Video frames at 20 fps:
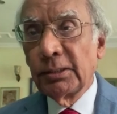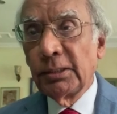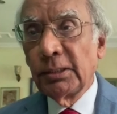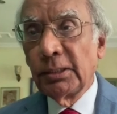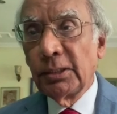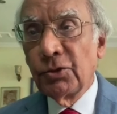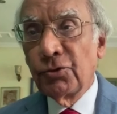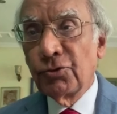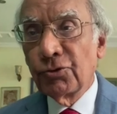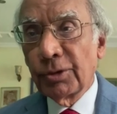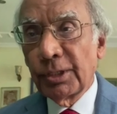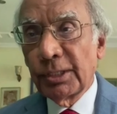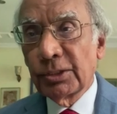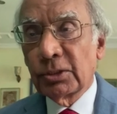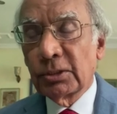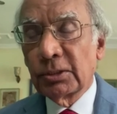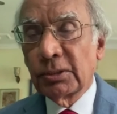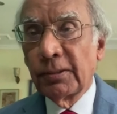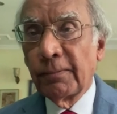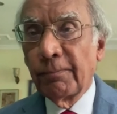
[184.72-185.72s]
the
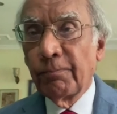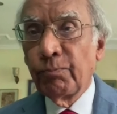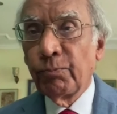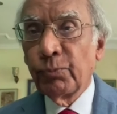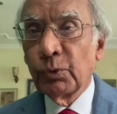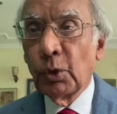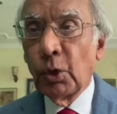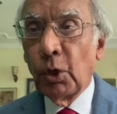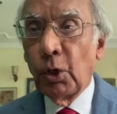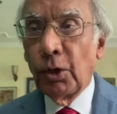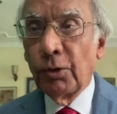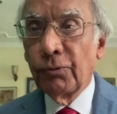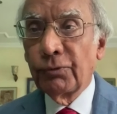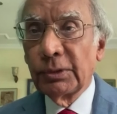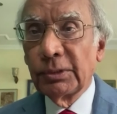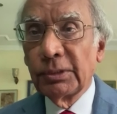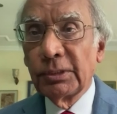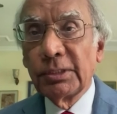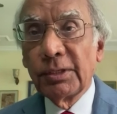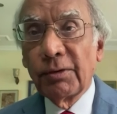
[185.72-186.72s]
interests
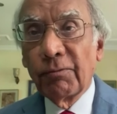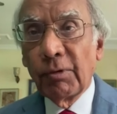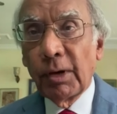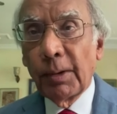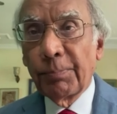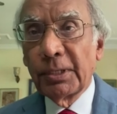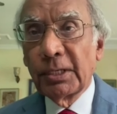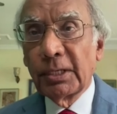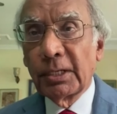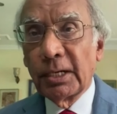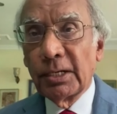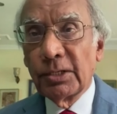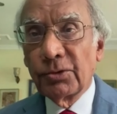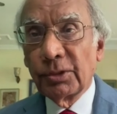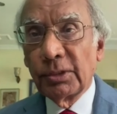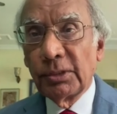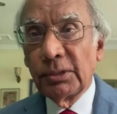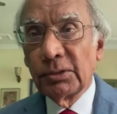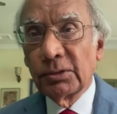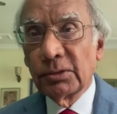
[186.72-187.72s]
of the developing
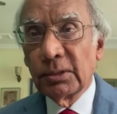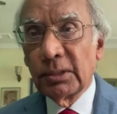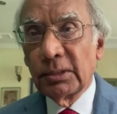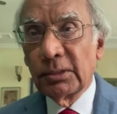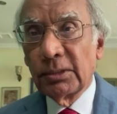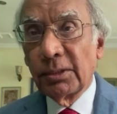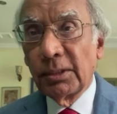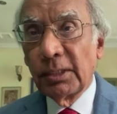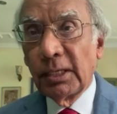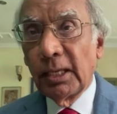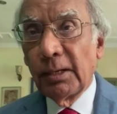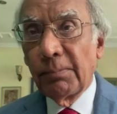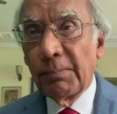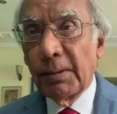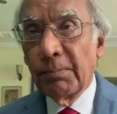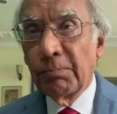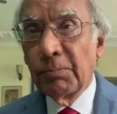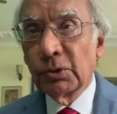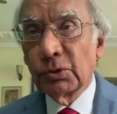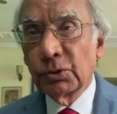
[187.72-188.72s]
countries, uh, the real
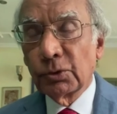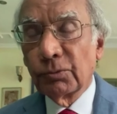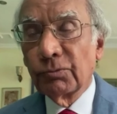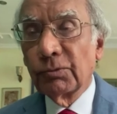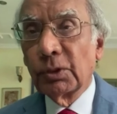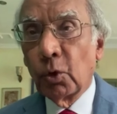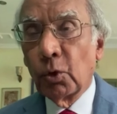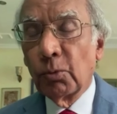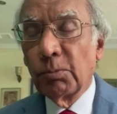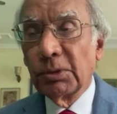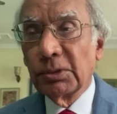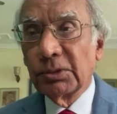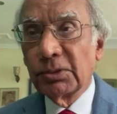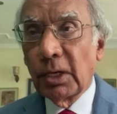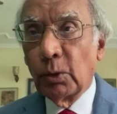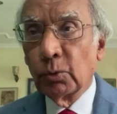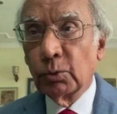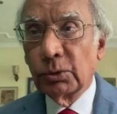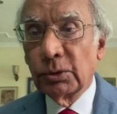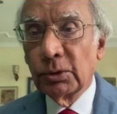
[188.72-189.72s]
members of the global
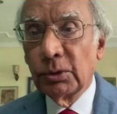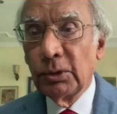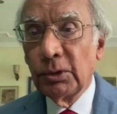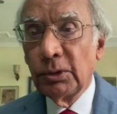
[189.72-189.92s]
south.